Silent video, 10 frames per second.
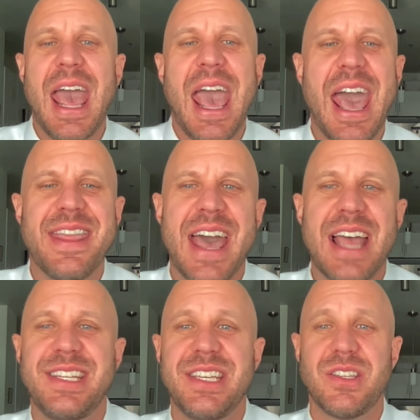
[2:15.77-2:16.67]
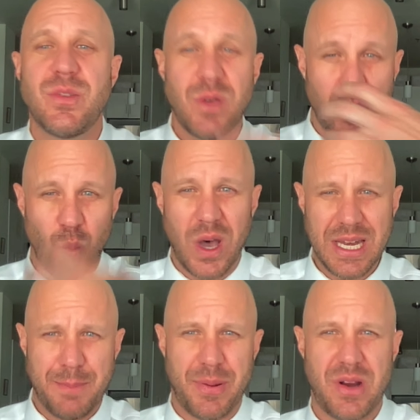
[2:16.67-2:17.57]
and that deals with
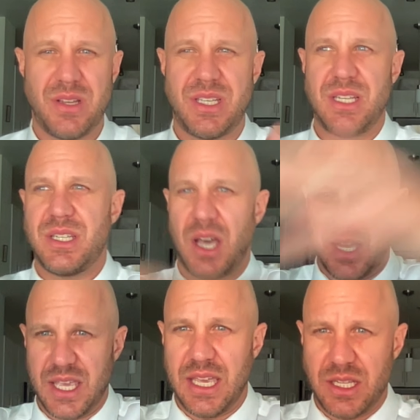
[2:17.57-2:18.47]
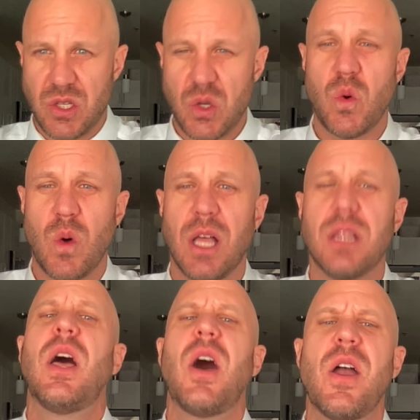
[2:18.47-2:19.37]
one person talking to a
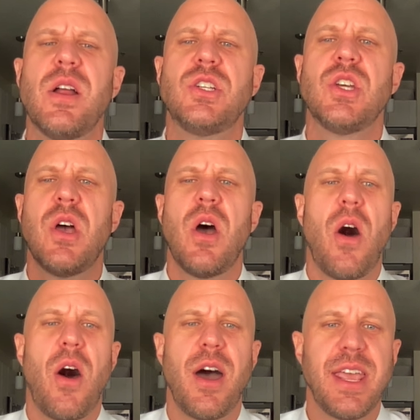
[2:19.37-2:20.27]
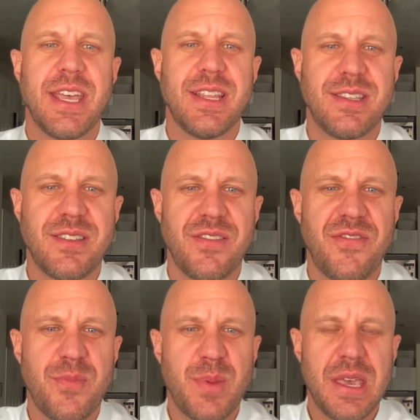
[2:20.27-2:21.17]
large audience
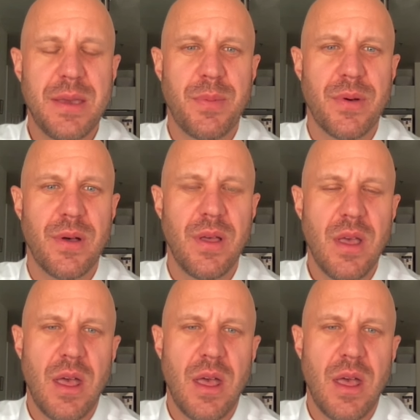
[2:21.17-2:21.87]
of people.